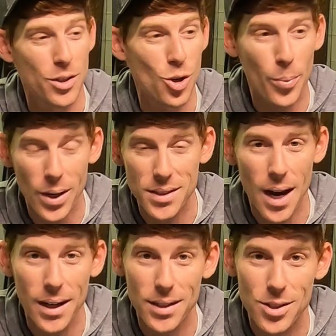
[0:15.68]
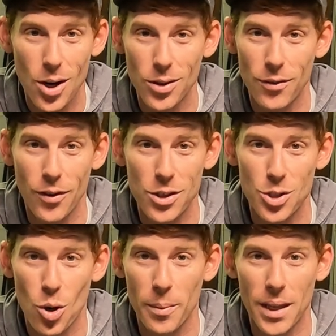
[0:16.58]
Super excited to start the
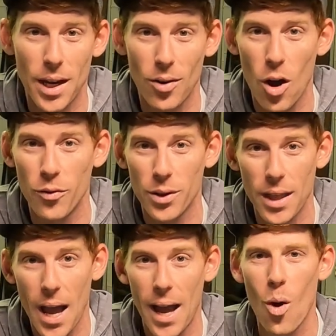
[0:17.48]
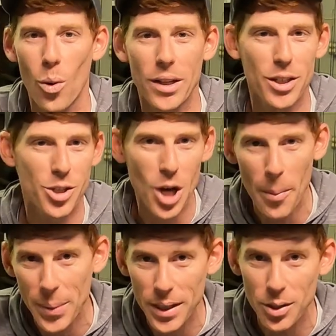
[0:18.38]
first tournament of the year off with that. Wanted to
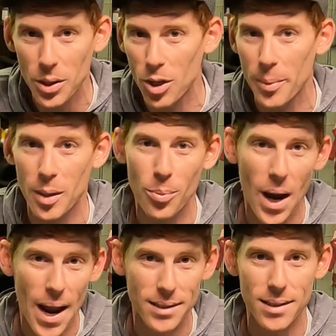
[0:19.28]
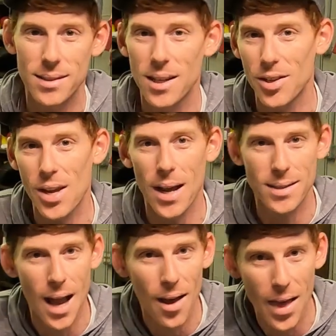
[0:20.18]
jump into a little bit of practice, tell you
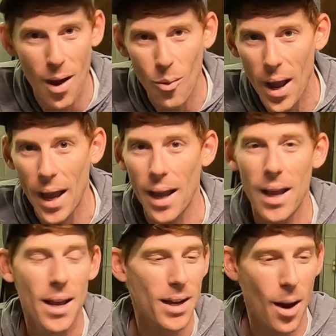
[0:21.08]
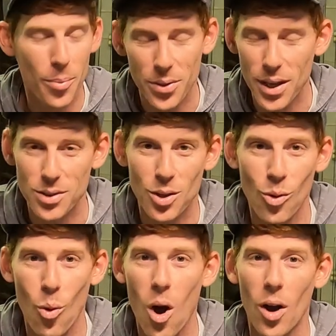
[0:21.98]
guys how that went, a couple things on
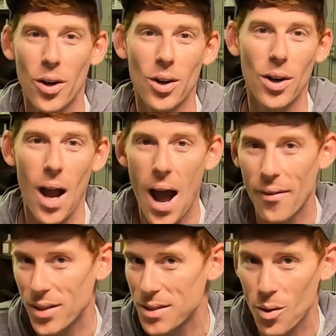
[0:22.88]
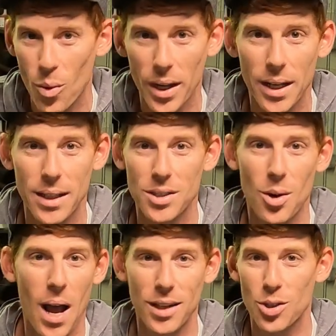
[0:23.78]
the water. Obviously want to get
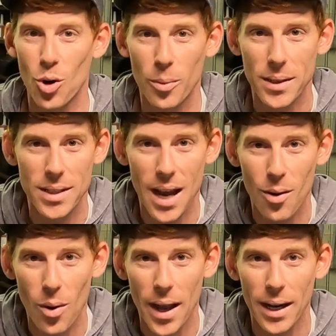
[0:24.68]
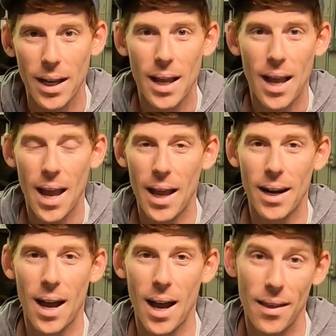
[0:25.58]
into how tournament day went
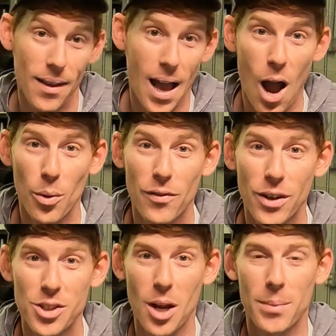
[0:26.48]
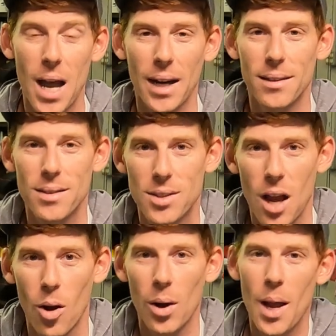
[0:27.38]
and how we finished up 9th.
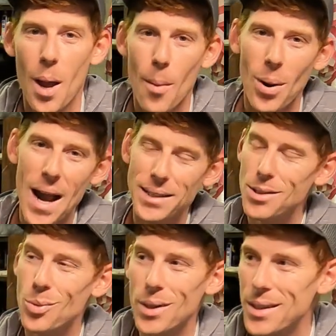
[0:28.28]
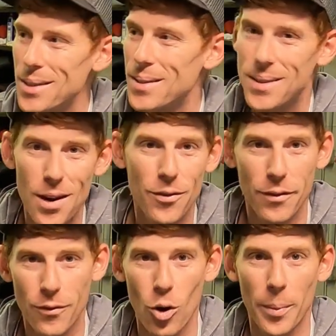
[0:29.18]
So practice was
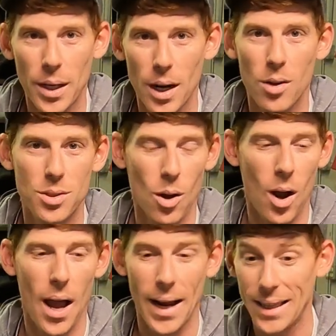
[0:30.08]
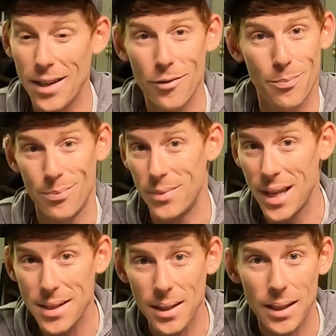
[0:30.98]
different for me, so I live
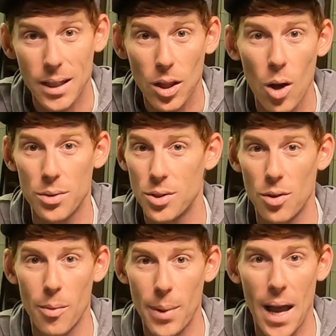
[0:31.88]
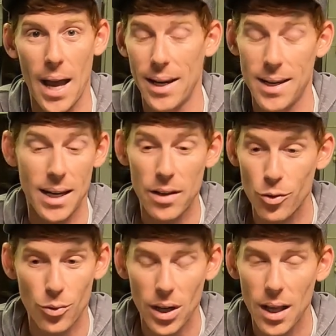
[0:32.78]
decently close to the bay. I didn't
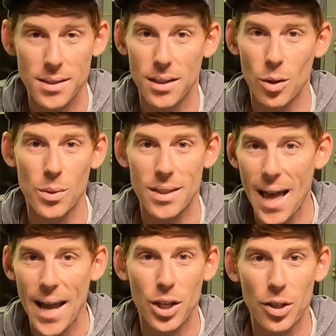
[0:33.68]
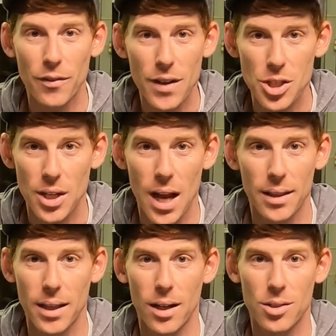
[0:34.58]
even realize that there was that good of fishing
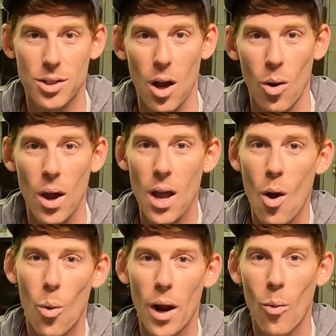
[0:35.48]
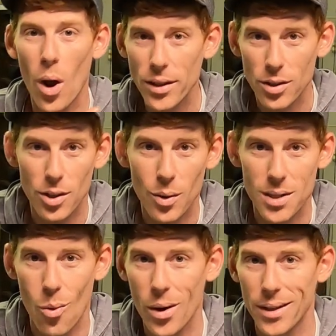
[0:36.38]
out there. So what I wanted to do
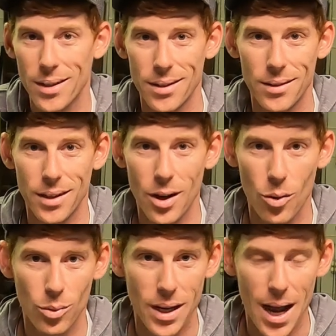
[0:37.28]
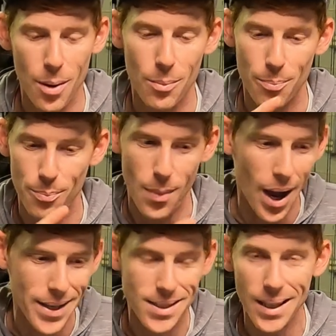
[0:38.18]
is I wanted to, kind of
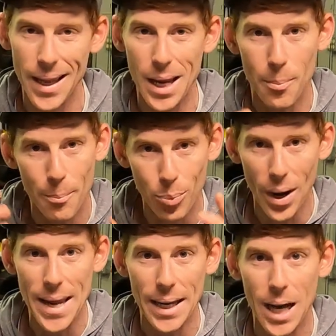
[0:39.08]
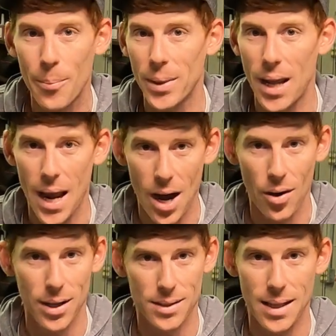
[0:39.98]
isolate and break it up into
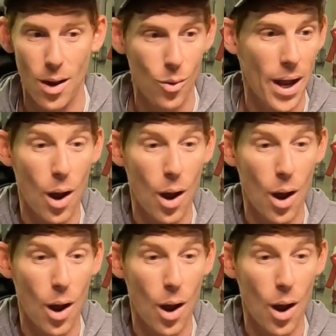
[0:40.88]
areas that way